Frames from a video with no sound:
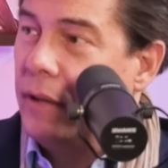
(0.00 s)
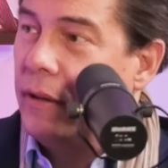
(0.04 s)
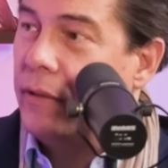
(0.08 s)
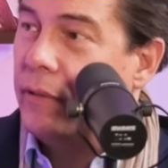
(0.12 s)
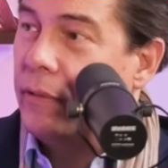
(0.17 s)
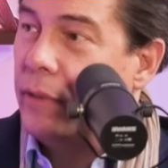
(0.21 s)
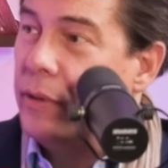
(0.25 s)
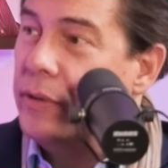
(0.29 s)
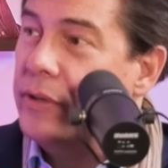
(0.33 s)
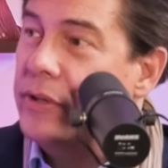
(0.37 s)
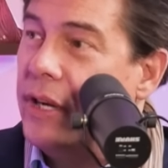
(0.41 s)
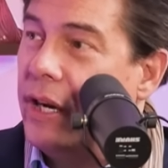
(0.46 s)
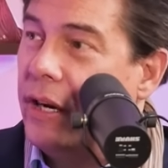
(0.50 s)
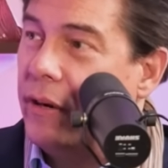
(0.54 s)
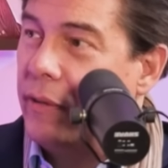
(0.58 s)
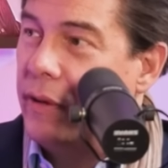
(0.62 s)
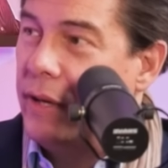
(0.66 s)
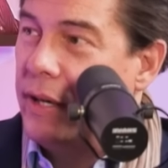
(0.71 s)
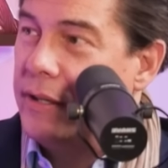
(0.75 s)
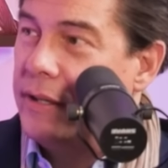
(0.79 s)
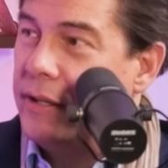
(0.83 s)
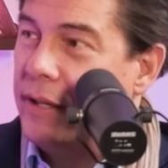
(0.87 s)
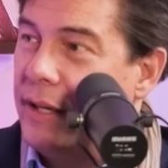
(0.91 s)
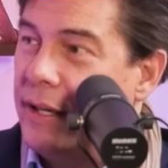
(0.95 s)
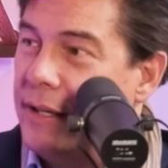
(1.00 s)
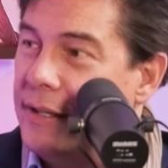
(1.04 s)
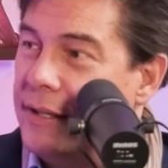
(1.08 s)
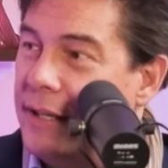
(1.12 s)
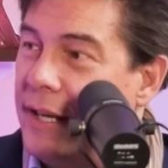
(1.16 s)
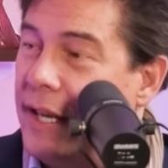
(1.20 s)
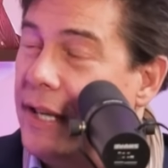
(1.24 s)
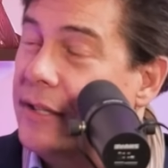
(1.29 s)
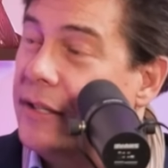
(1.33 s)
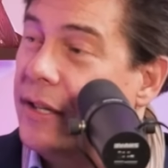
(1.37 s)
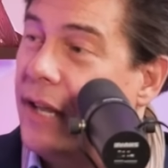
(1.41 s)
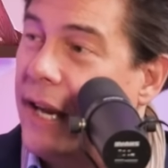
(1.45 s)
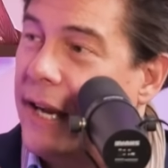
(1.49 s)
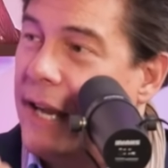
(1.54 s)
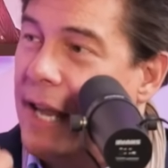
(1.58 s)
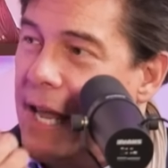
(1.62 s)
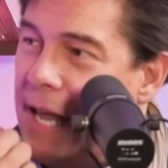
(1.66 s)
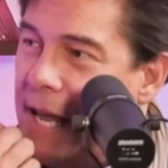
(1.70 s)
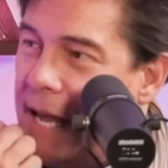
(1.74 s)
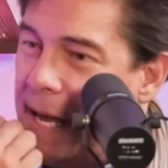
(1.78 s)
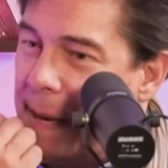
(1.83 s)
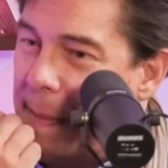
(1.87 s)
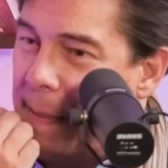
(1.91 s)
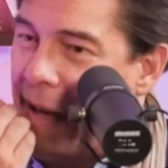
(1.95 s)
Through synchronicities. It's like,
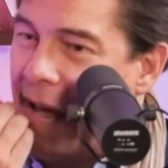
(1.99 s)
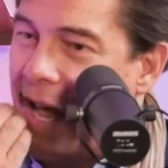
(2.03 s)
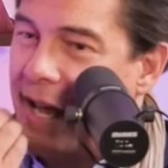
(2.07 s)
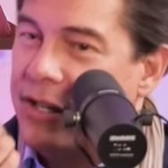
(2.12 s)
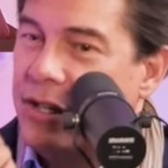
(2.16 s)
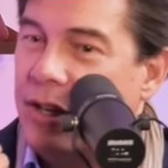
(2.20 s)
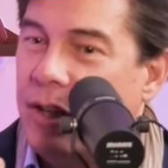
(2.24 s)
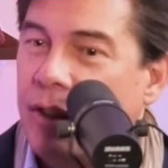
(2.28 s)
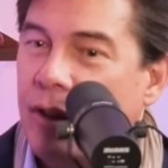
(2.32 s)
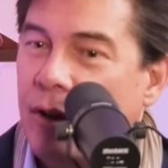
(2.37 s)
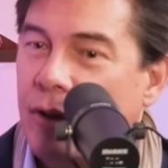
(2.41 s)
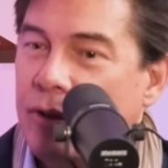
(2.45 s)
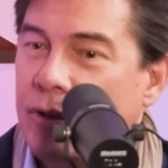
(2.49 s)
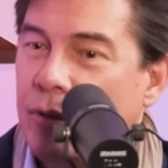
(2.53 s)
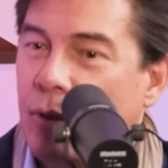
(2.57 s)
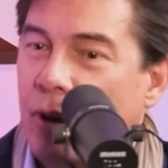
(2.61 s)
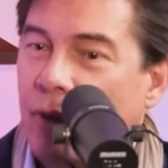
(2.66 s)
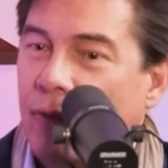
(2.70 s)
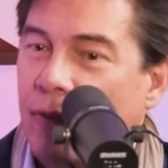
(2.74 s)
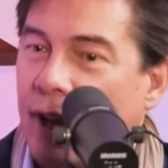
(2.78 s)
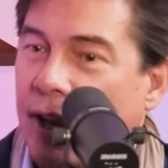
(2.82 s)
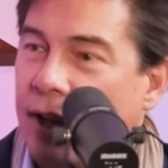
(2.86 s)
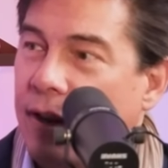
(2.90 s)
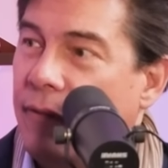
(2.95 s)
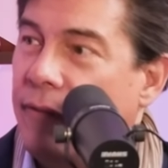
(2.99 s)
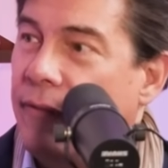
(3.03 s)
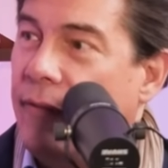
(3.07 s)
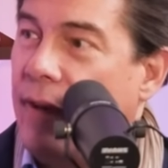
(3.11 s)
imagine there's sort of like a